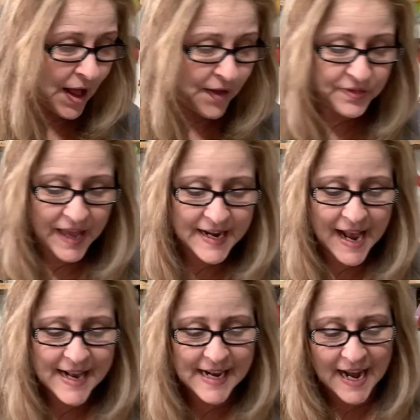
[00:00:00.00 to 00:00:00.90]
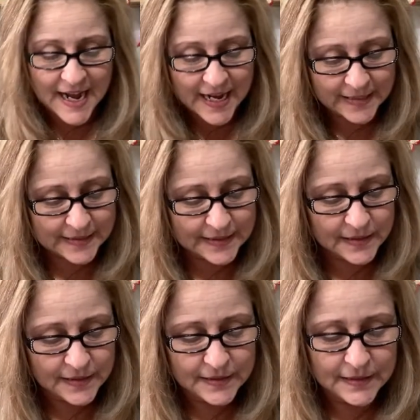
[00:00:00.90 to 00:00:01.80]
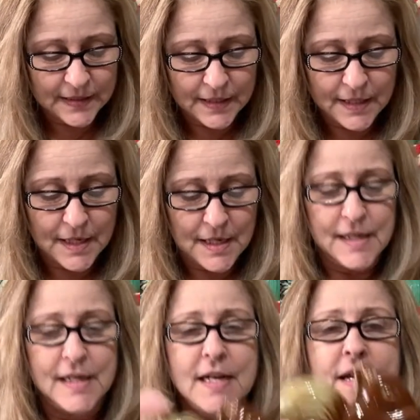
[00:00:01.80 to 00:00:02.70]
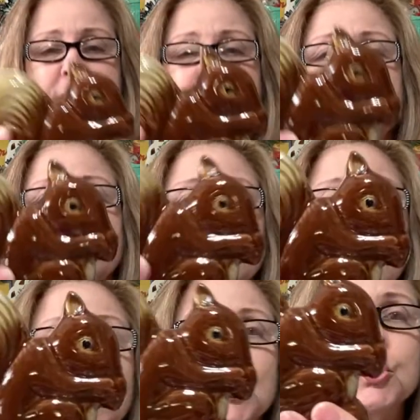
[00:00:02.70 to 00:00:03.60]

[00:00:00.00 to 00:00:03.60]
Then I got this little